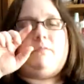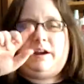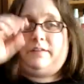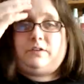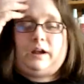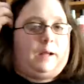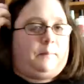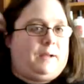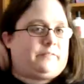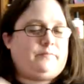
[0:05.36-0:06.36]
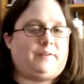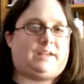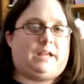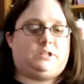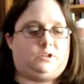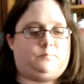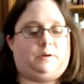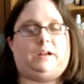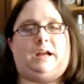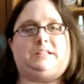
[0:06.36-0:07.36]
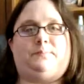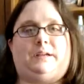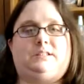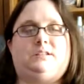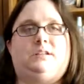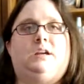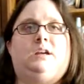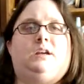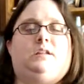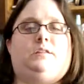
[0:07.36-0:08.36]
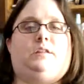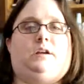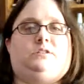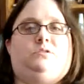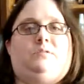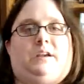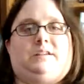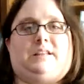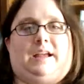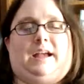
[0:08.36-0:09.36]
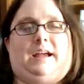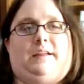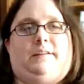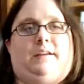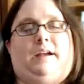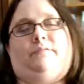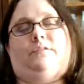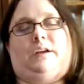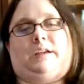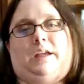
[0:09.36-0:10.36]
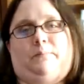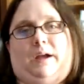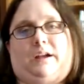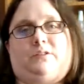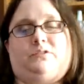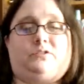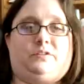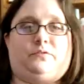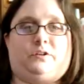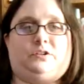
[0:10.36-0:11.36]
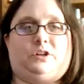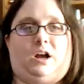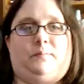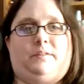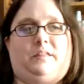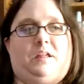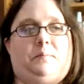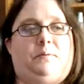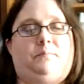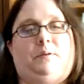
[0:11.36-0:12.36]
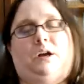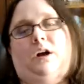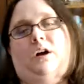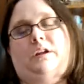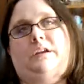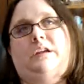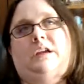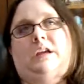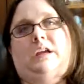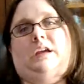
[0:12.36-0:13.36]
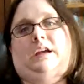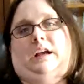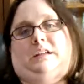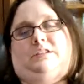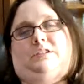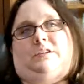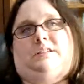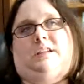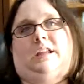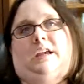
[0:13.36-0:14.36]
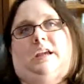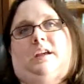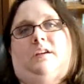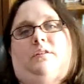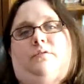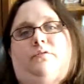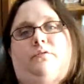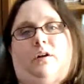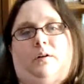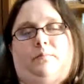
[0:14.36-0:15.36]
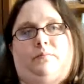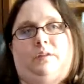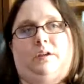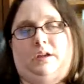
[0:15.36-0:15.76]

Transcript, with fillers: right after I got back from vacation, but I spent the two days that I had after I came back searching for a job, and then they put me on at Circuit City from